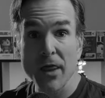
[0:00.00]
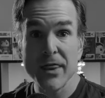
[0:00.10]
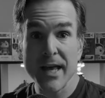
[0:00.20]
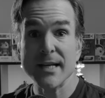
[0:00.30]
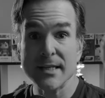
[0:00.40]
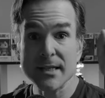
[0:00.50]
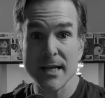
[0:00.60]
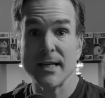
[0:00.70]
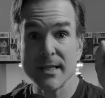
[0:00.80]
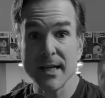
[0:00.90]
this
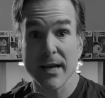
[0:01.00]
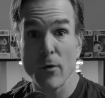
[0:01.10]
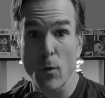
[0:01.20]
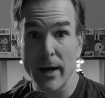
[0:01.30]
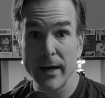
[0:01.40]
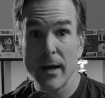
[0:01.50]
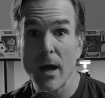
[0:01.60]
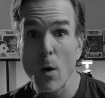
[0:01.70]
is a giveaway